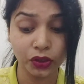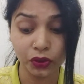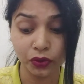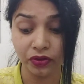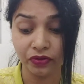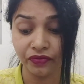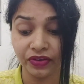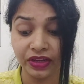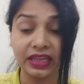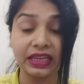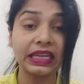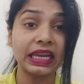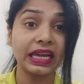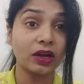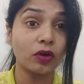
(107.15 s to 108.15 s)
you'll
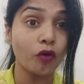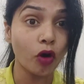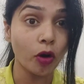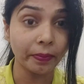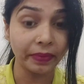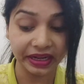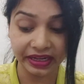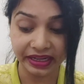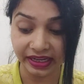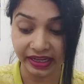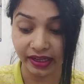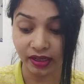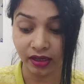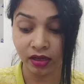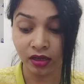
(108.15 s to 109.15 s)
feel like
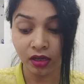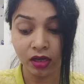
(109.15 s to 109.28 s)
vomiting,